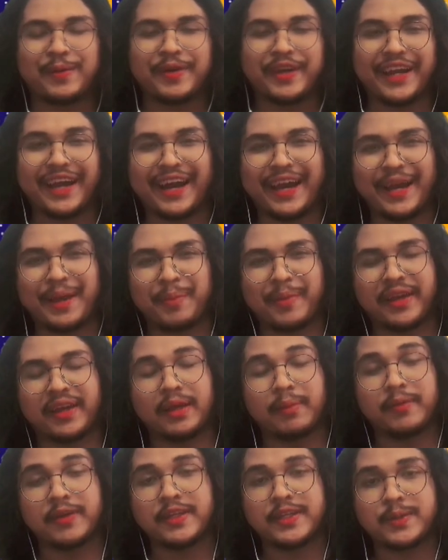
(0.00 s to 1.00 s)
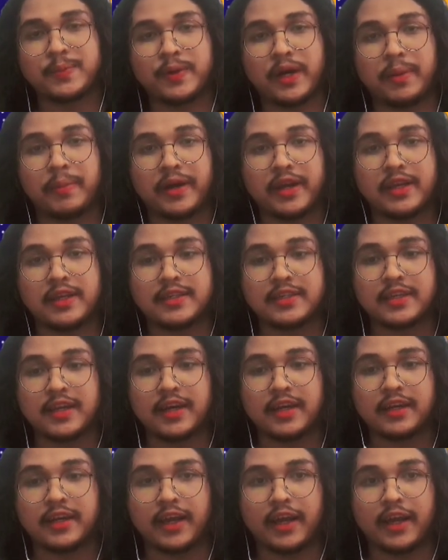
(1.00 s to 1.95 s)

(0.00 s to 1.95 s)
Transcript: and hi, my name is Ezzat,